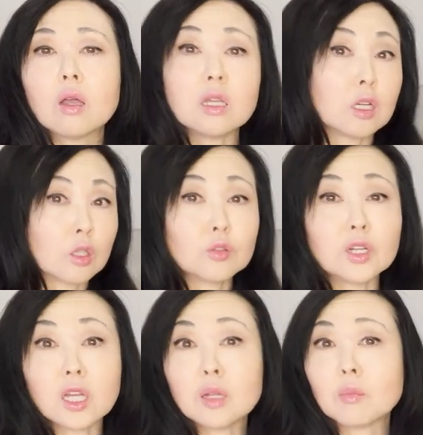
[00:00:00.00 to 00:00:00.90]

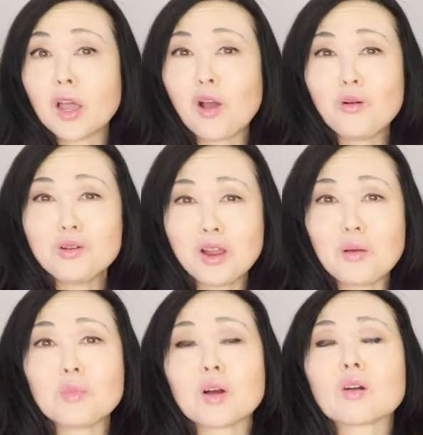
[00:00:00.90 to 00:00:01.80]
including in my own
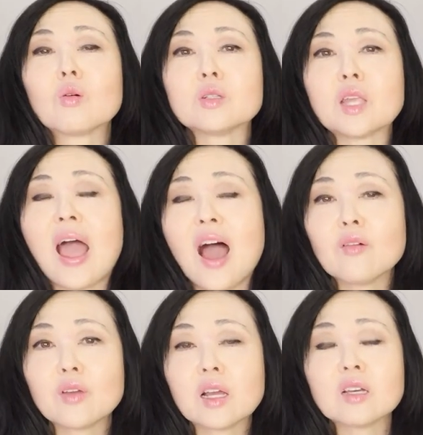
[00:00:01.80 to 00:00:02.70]
nut milk, was
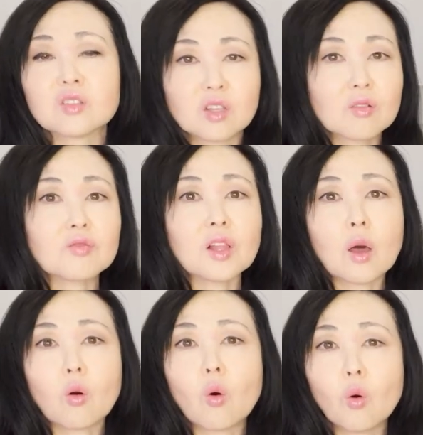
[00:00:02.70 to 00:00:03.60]
having
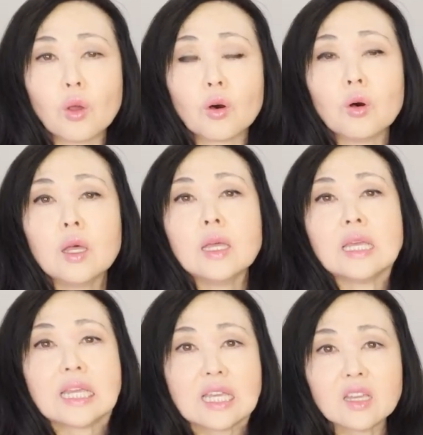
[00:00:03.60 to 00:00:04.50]
sunflower oil
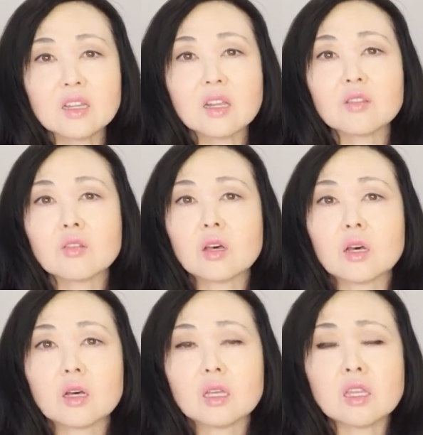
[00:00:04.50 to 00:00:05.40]
in
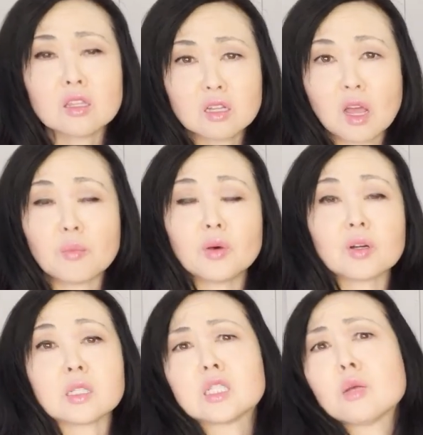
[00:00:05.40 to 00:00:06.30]
the in the nut
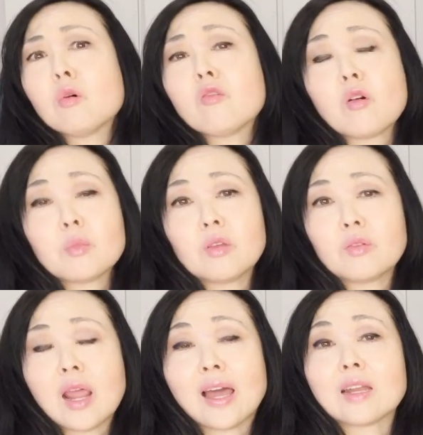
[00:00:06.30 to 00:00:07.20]
milk, and some of them
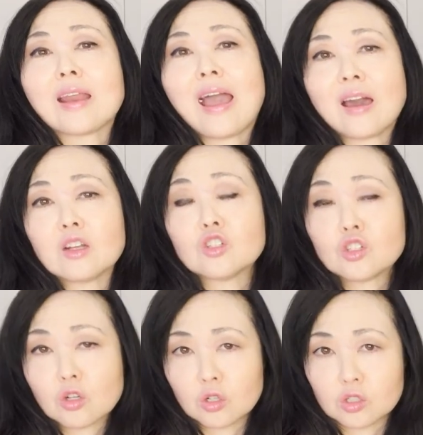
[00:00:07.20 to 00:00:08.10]
even had it added
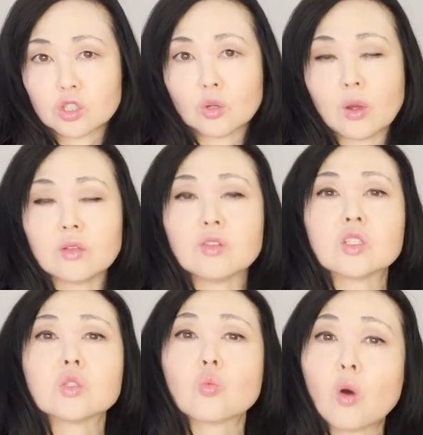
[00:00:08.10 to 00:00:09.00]
sugars to it. And
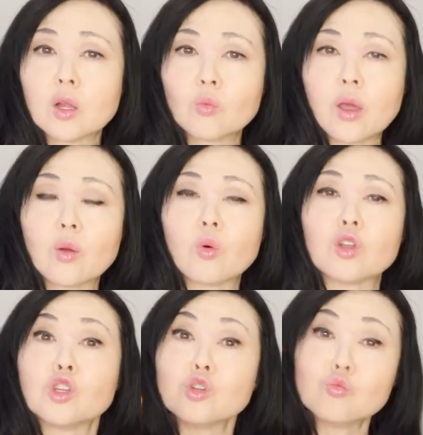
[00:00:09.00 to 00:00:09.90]
this is one way where
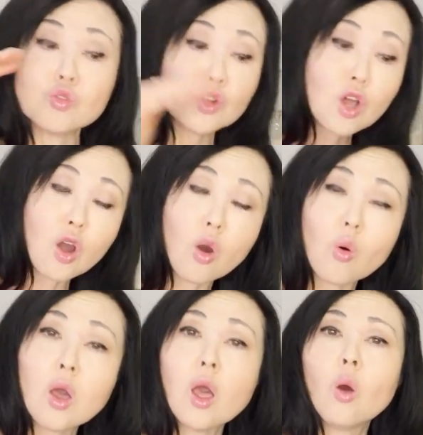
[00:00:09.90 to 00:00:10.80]
you
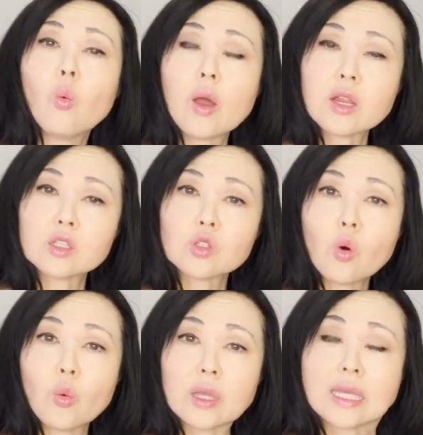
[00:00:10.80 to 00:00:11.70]
know what is
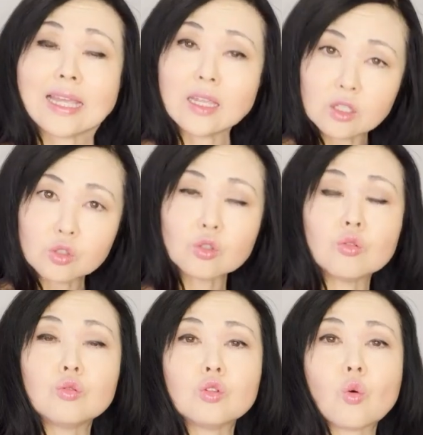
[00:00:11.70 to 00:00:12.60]
going
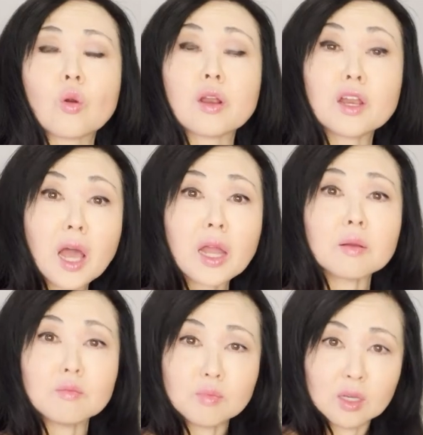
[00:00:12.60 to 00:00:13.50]
into your
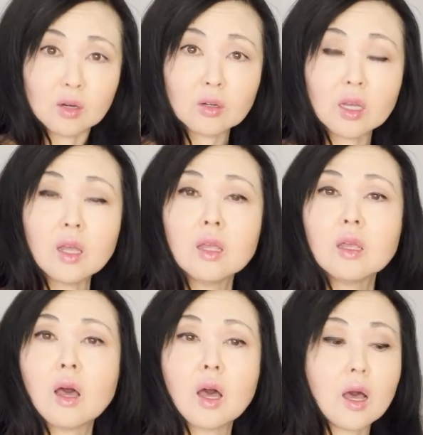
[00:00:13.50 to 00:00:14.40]
nut milk,
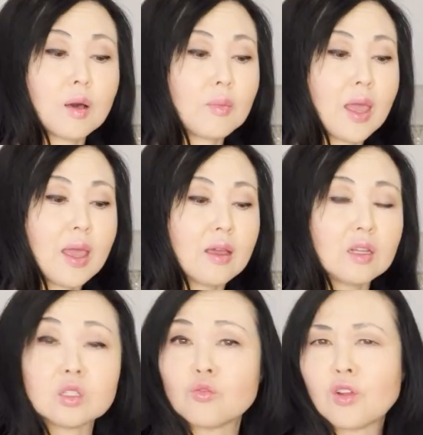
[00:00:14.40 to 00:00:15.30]
um,
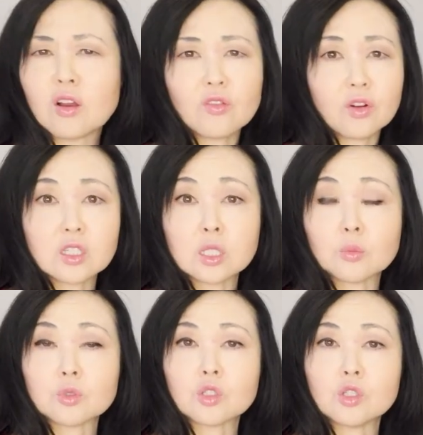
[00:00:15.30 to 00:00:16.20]
and it's very, very
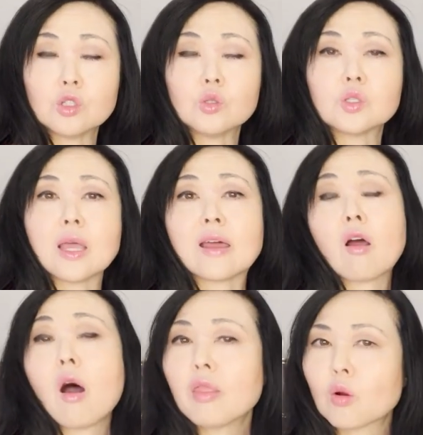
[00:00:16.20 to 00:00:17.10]
simple to use. And
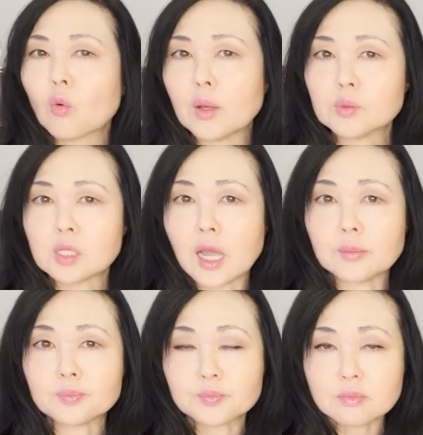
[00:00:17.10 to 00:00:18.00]
on their
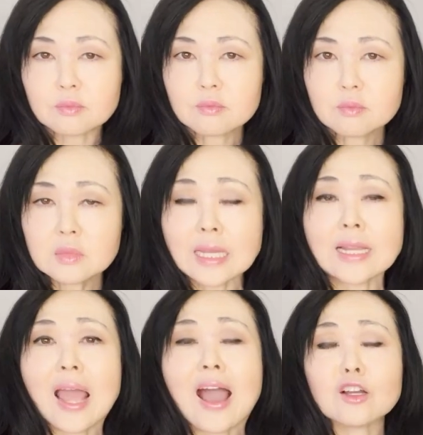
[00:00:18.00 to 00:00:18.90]
website,
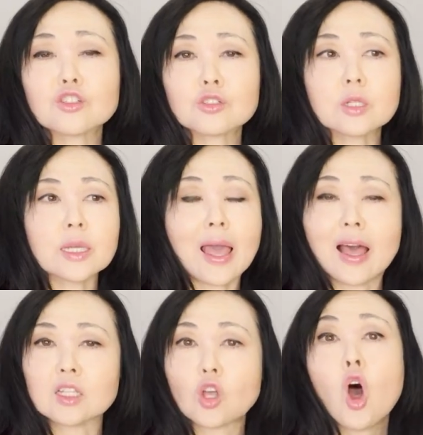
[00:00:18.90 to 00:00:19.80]
it actually
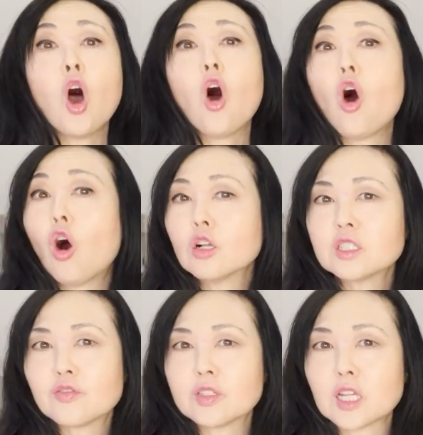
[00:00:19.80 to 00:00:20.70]
has all
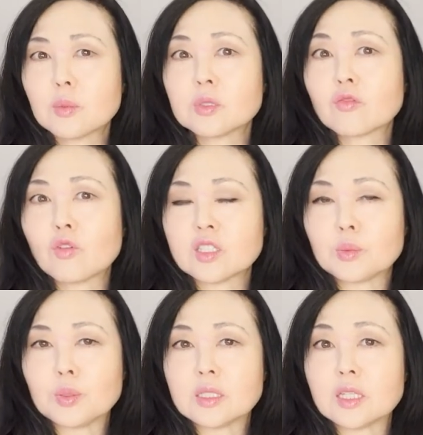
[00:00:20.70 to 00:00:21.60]
different types of
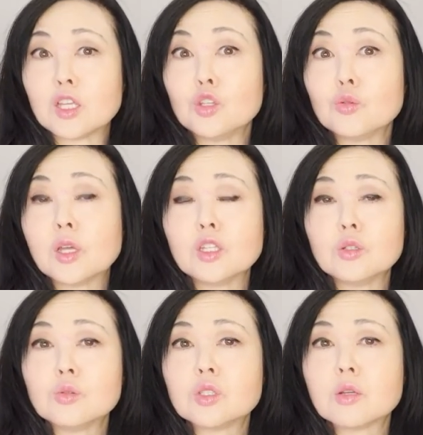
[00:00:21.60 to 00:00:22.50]
recipes that you can
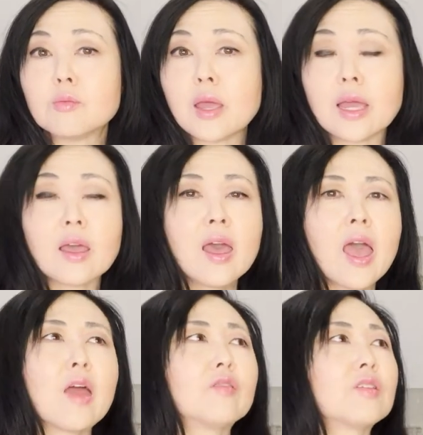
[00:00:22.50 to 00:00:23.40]
use to make
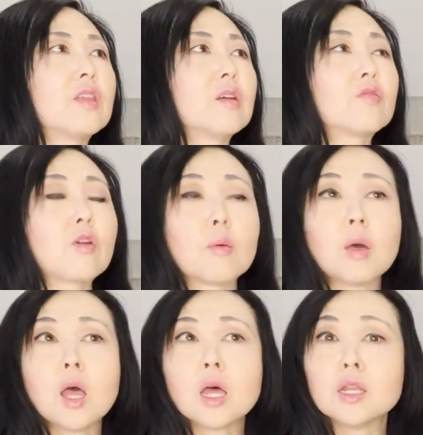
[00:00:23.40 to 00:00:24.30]
everything from
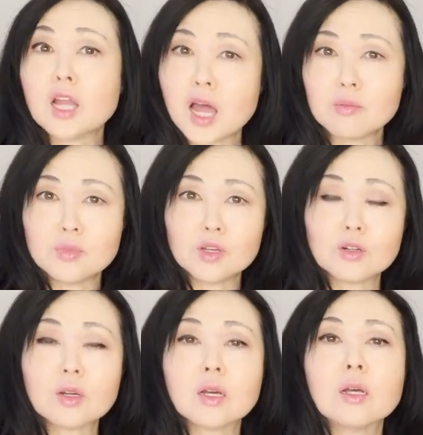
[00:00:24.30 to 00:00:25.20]
nut
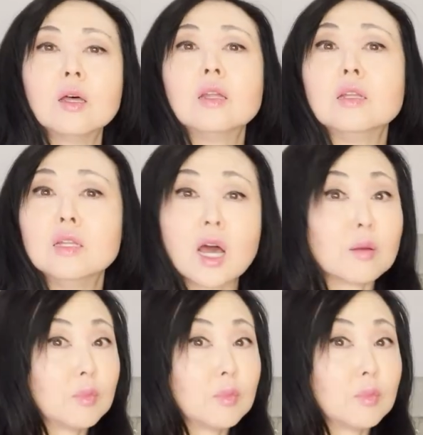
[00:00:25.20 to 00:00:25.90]
milk, nut